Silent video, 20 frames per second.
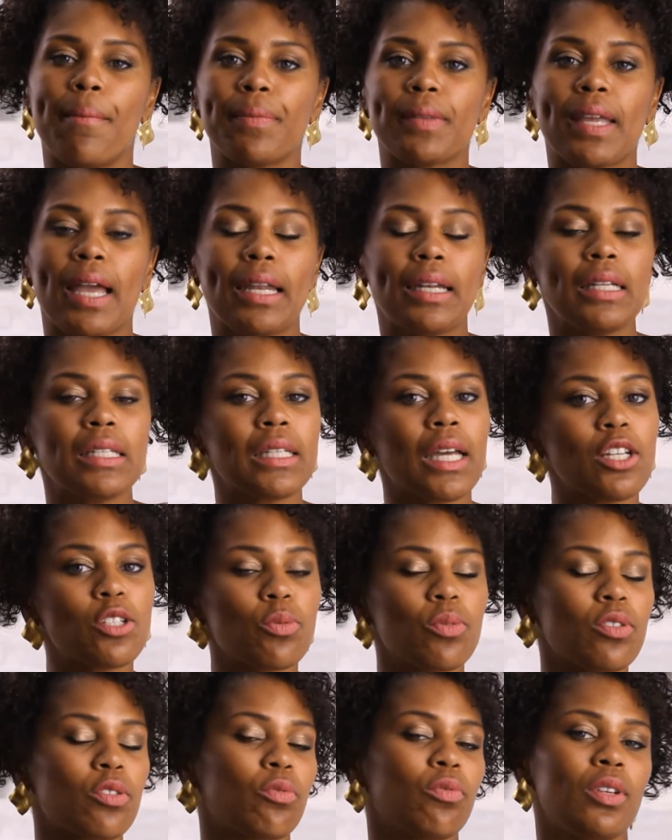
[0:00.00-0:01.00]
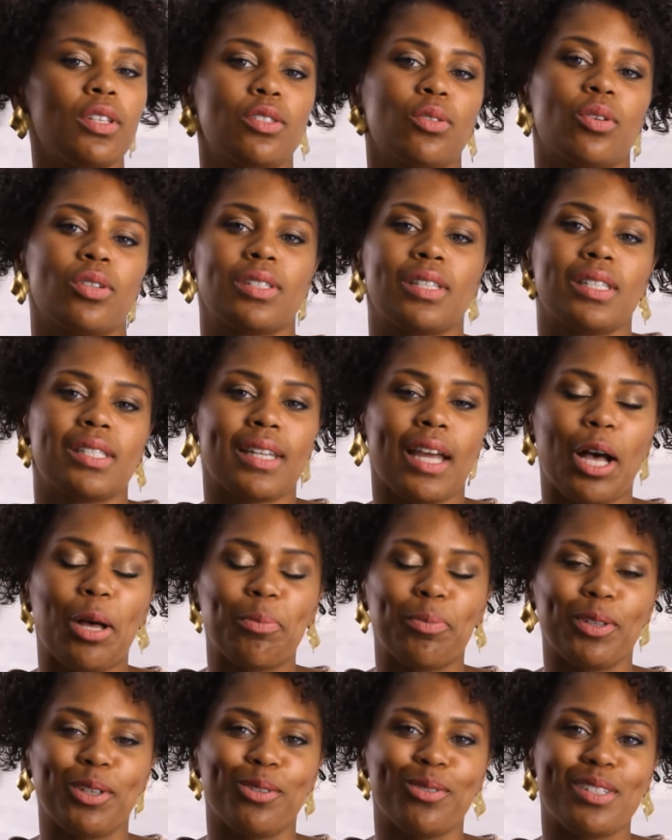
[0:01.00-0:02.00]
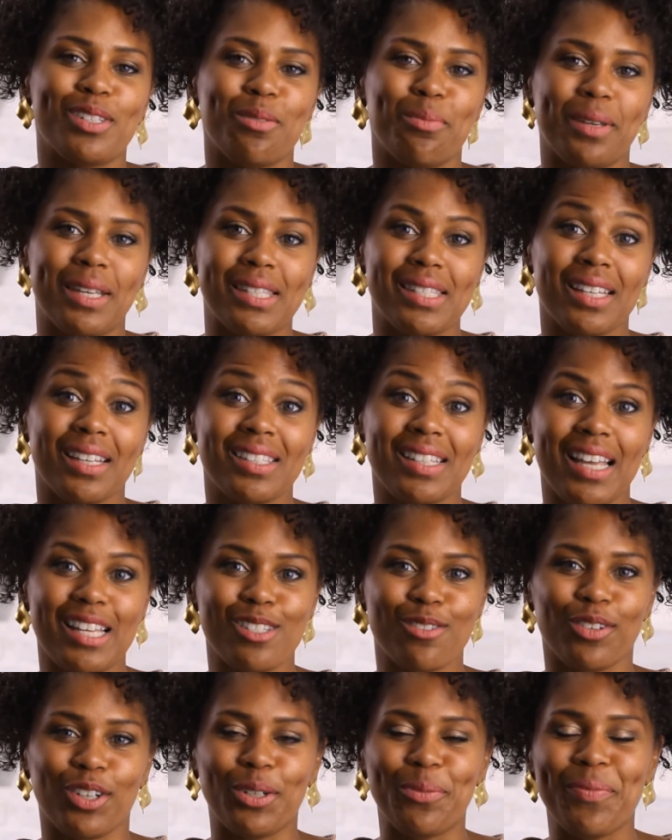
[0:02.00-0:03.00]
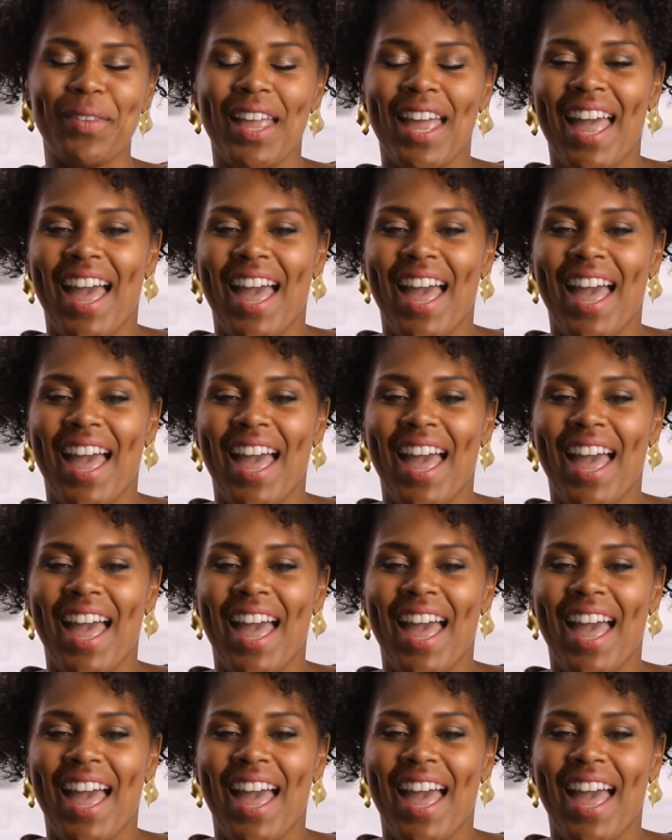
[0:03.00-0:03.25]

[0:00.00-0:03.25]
get in touch with the resources to help you to be successful.